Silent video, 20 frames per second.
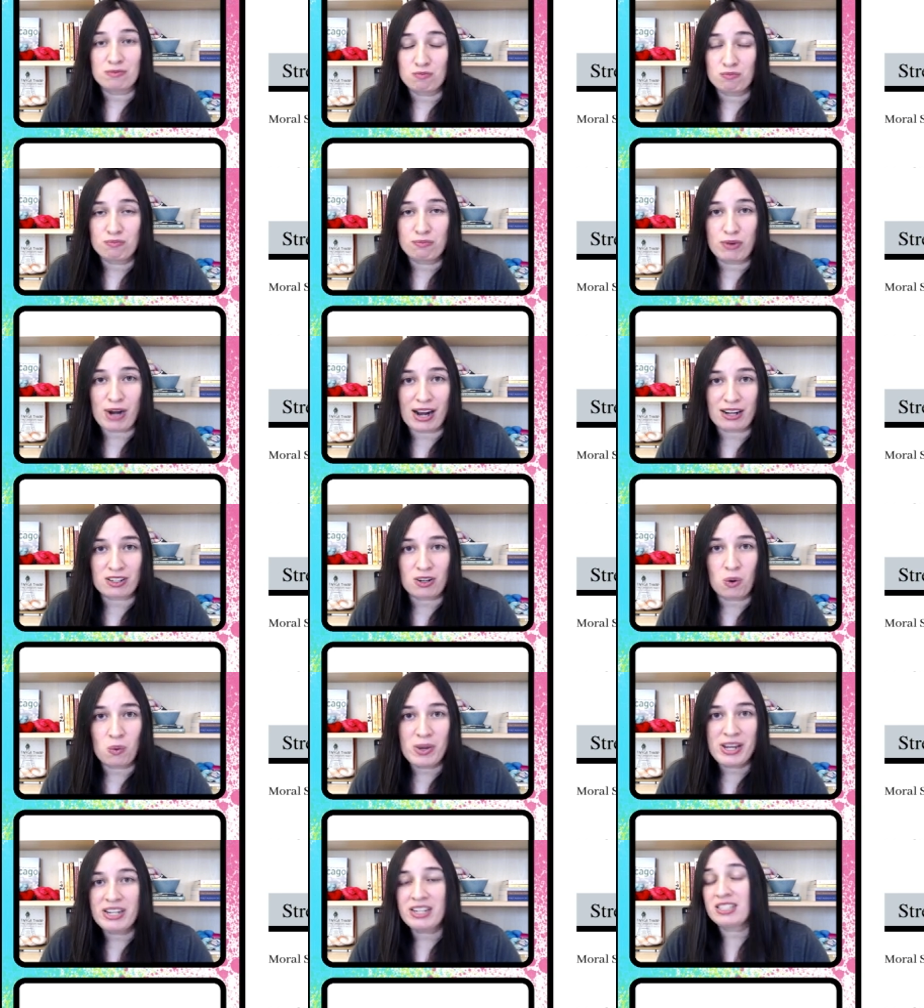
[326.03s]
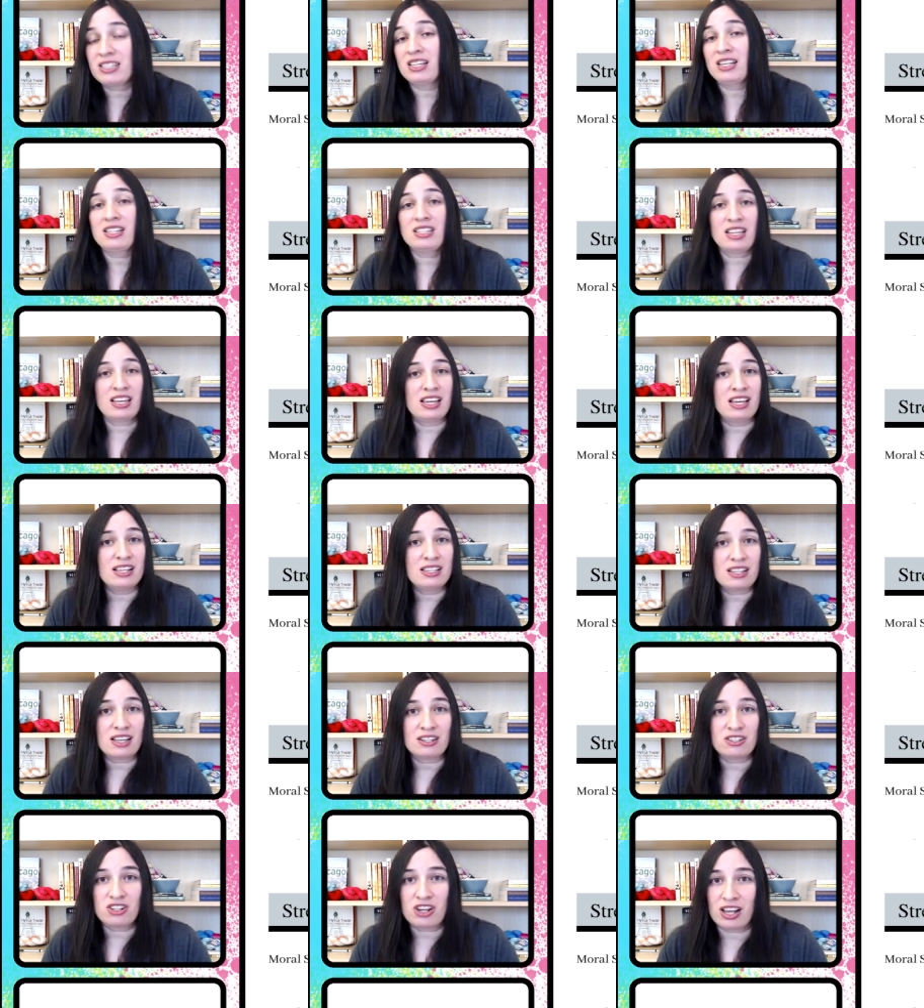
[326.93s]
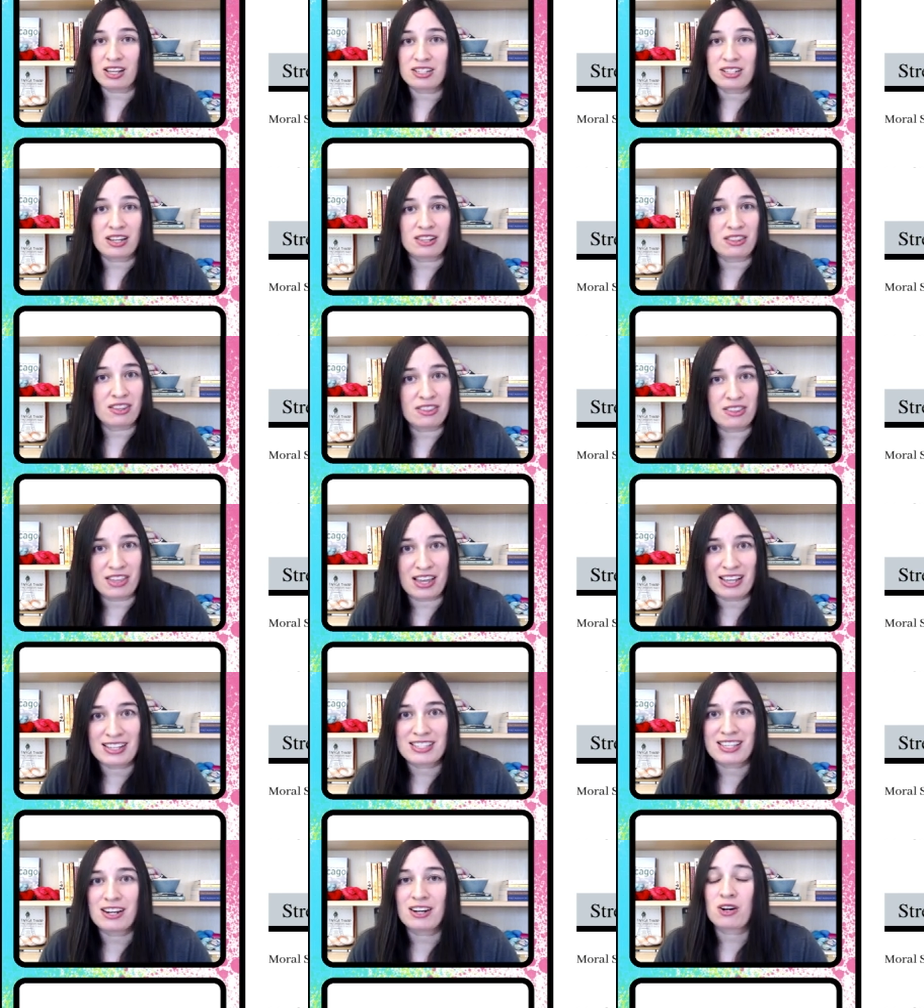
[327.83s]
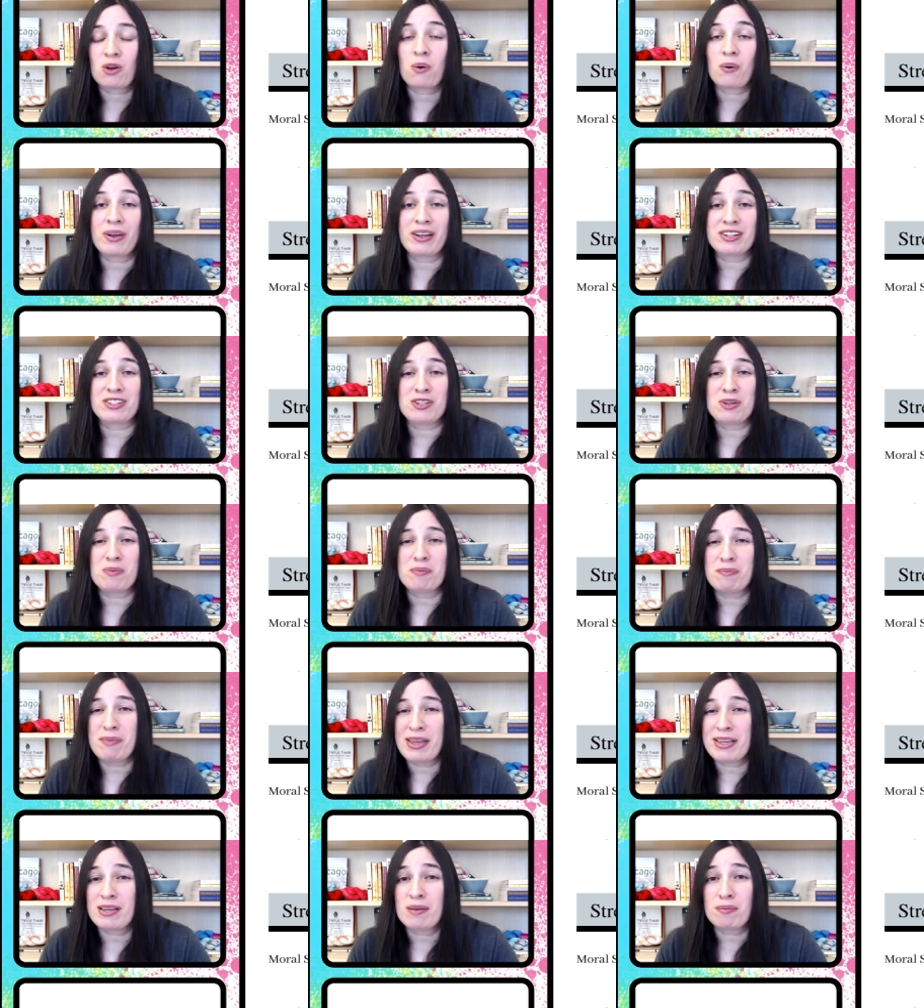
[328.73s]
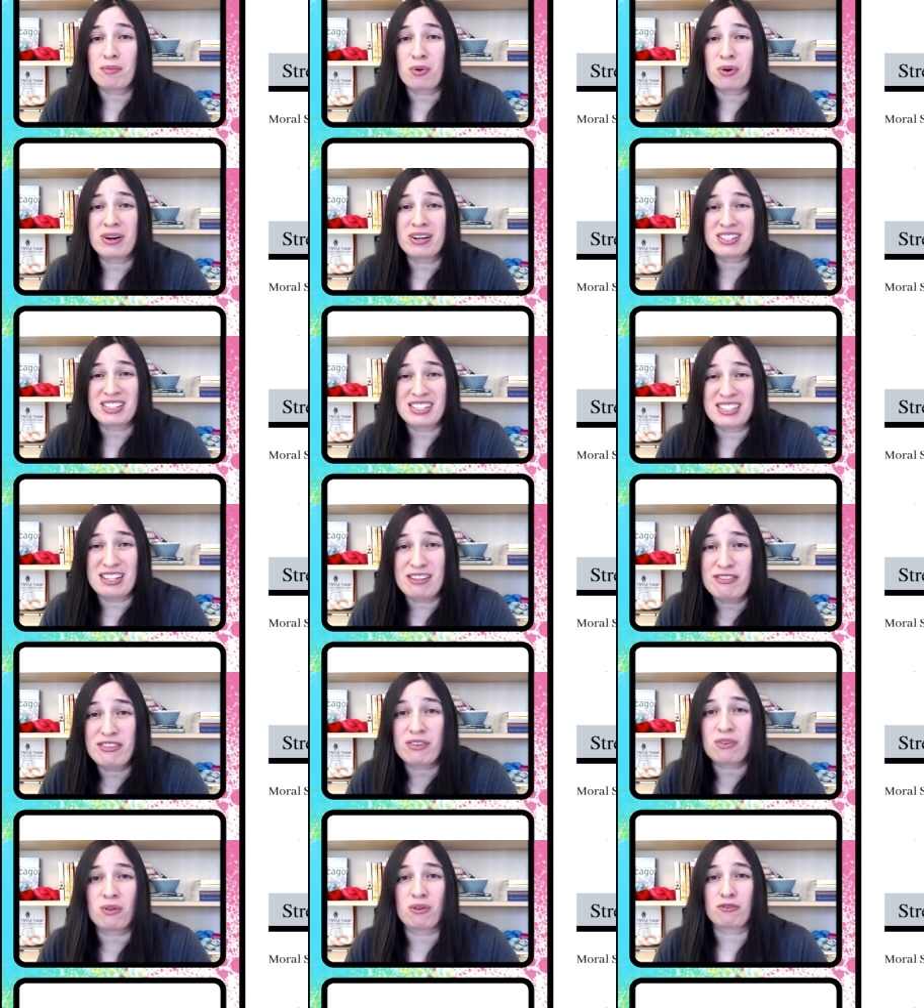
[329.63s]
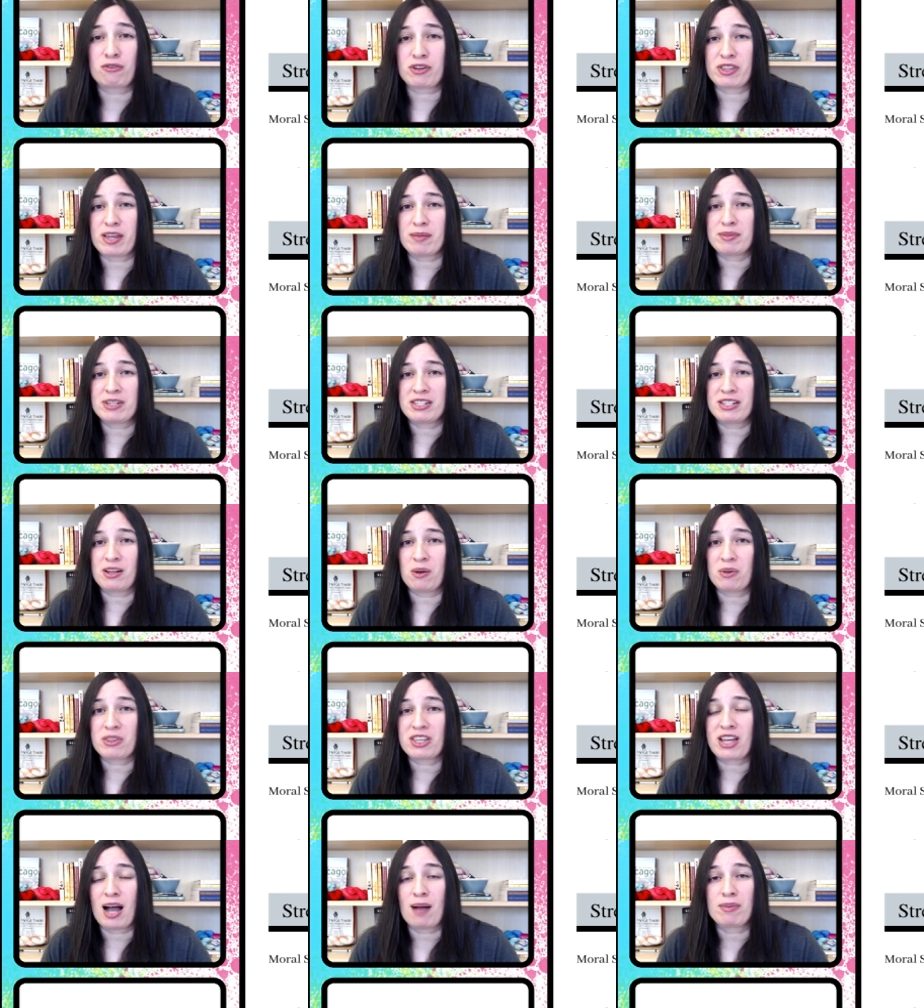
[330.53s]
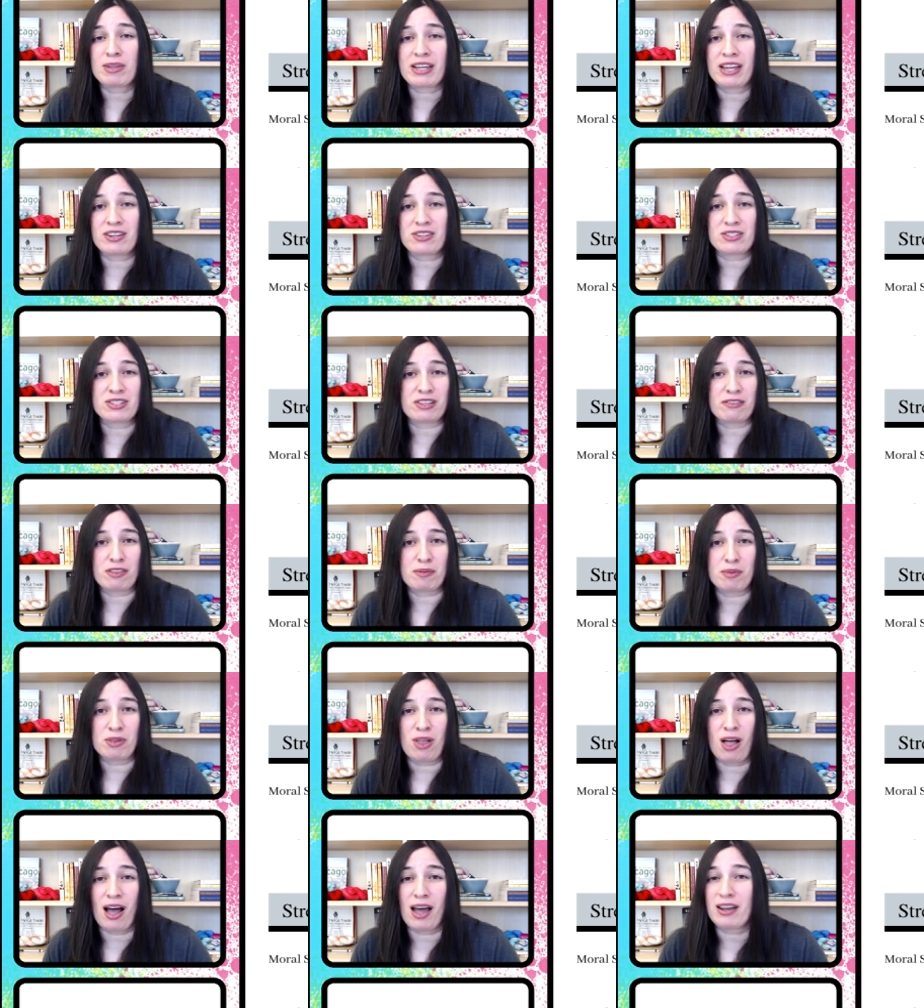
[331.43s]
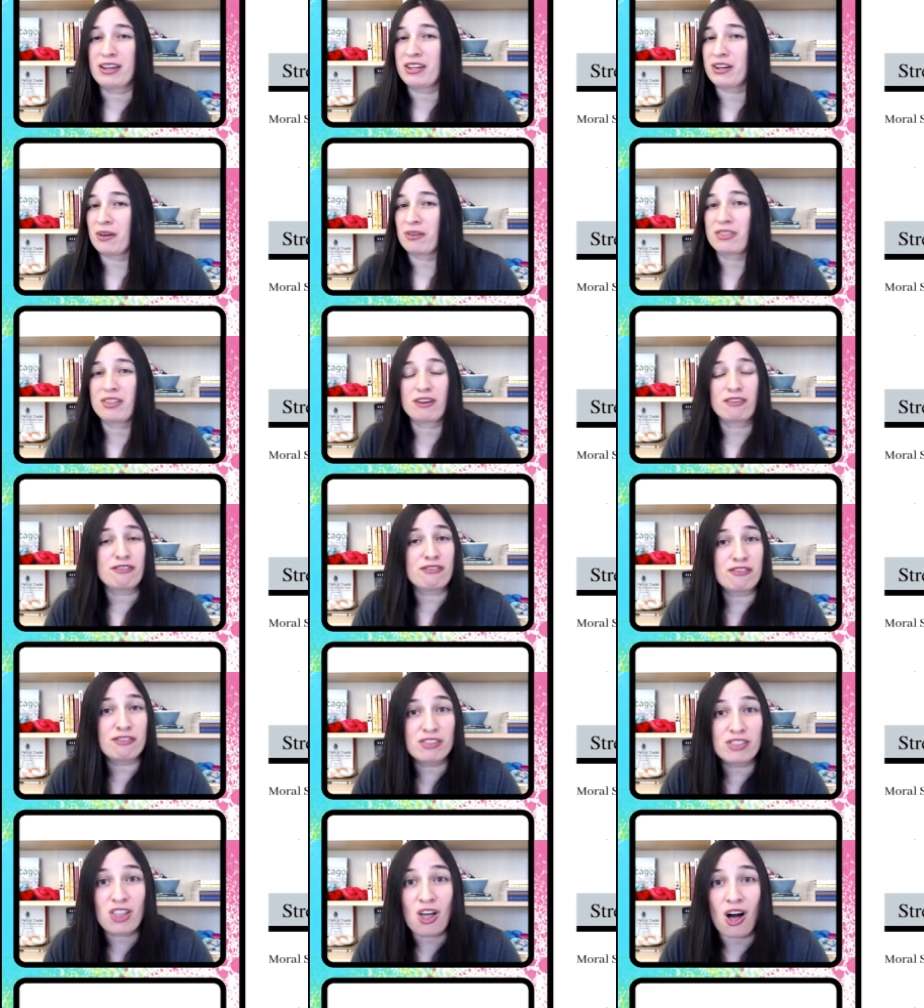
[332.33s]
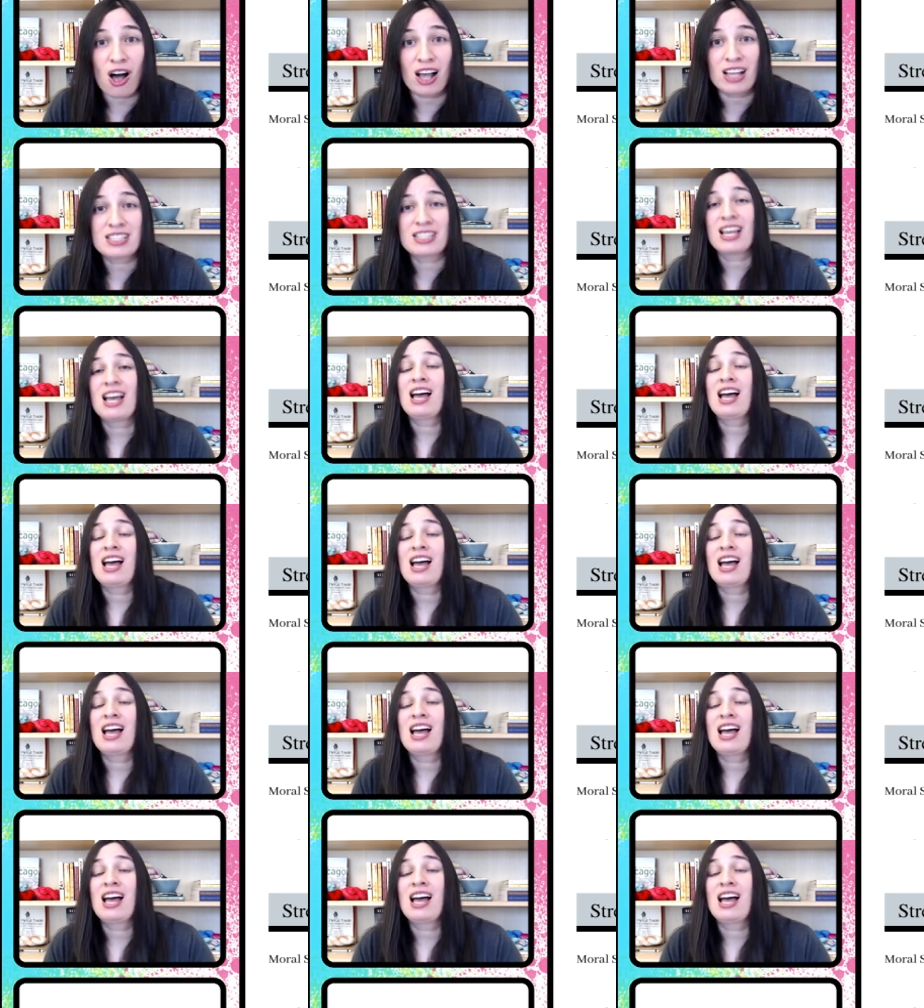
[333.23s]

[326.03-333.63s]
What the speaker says: practical weaknesses is just the things that are going to make it more difficult for them to deal with the complications of the plot, their flaws,